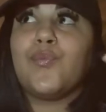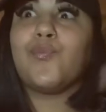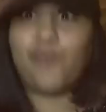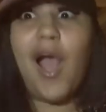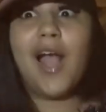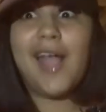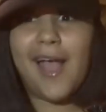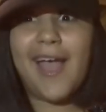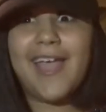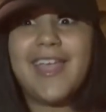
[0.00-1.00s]
Ron
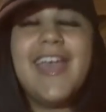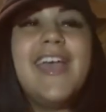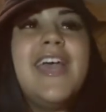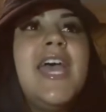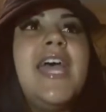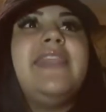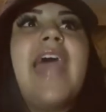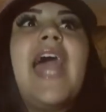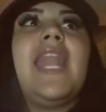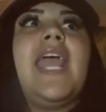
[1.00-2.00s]
guy
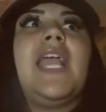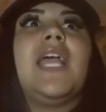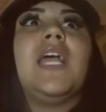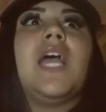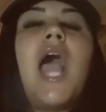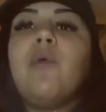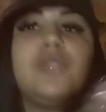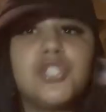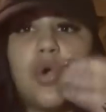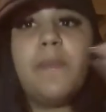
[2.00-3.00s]
that, like, I
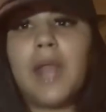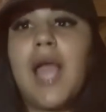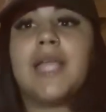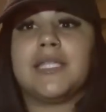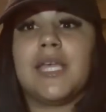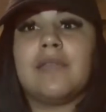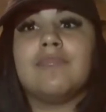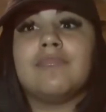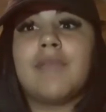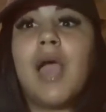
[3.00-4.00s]
was so blinded.
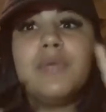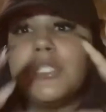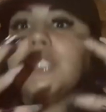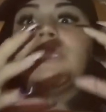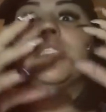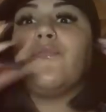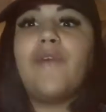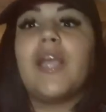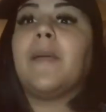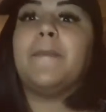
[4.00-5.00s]
I was just
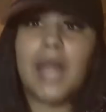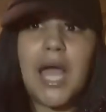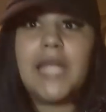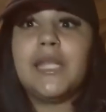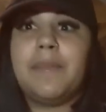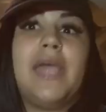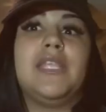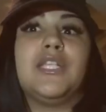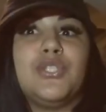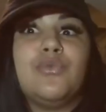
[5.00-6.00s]
fucking blinded by
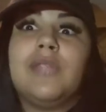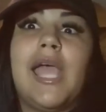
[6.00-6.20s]
this dude.